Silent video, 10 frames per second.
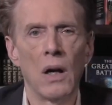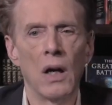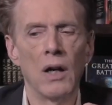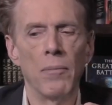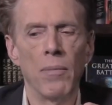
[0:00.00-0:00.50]

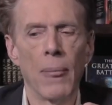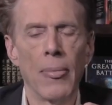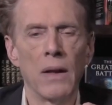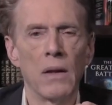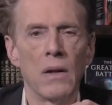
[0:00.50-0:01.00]

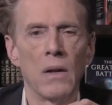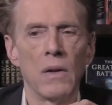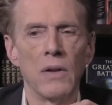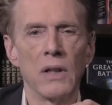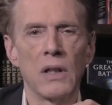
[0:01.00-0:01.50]

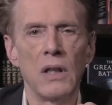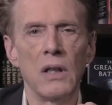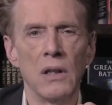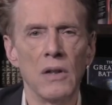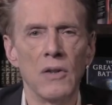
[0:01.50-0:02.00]
The
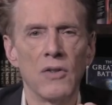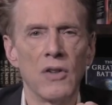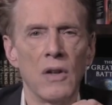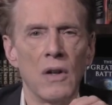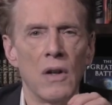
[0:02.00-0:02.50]
key
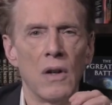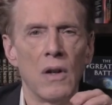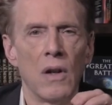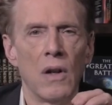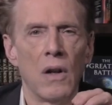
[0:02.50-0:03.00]
is,
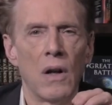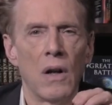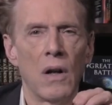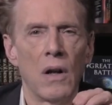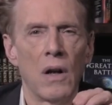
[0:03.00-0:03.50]

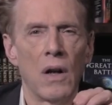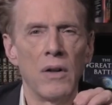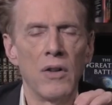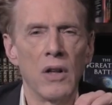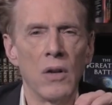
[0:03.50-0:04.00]

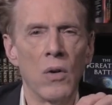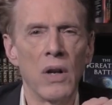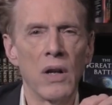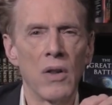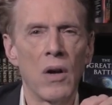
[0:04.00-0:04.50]
under the
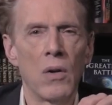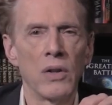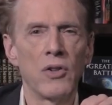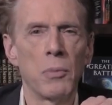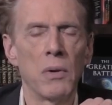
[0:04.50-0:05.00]
anointing of the
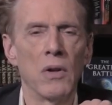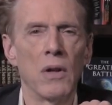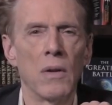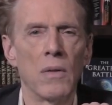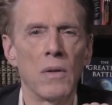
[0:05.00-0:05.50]
Holy
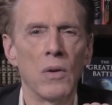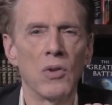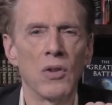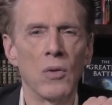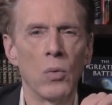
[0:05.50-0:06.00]
Spirit,
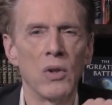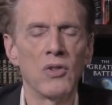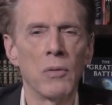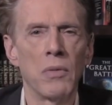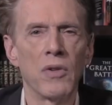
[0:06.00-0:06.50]
using the
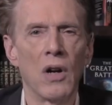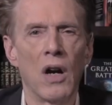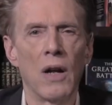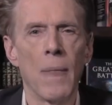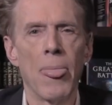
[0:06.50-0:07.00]
wisdom of
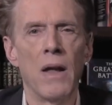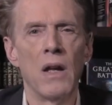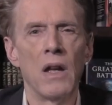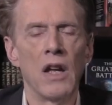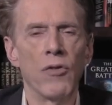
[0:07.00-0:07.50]
God,
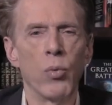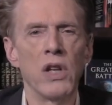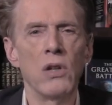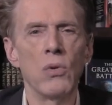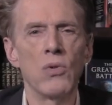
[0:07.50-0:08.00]
if
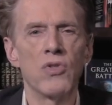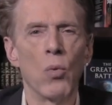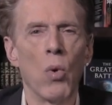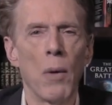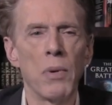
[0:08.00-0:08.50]
we use
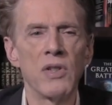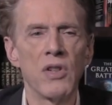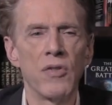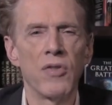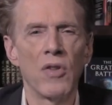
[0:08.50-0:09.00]
the
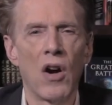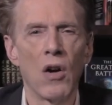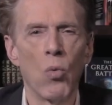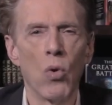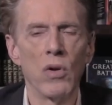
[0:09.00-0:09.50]
weapons of
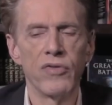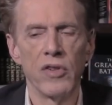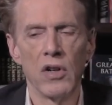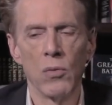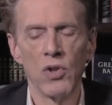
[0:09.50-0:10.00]
our
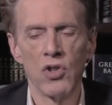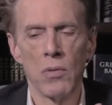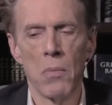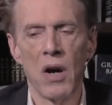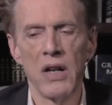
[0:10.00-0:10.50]
warfare, which
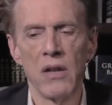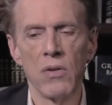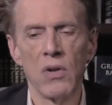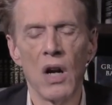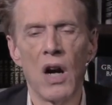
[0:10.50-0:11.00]
are mighty
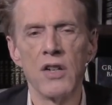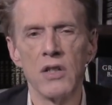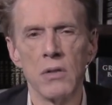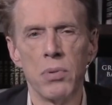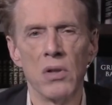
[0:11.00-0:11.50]
through God
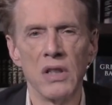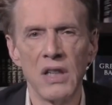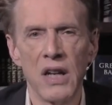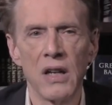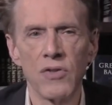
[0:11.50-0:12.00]
to the
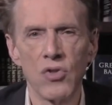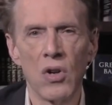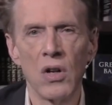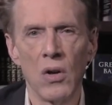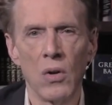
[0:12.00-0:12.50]
pulling down of
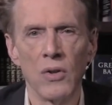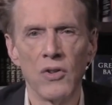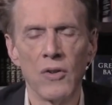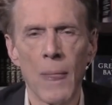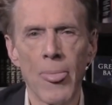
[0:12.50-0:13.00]

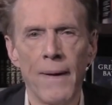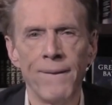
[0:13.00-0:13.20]
strongholds,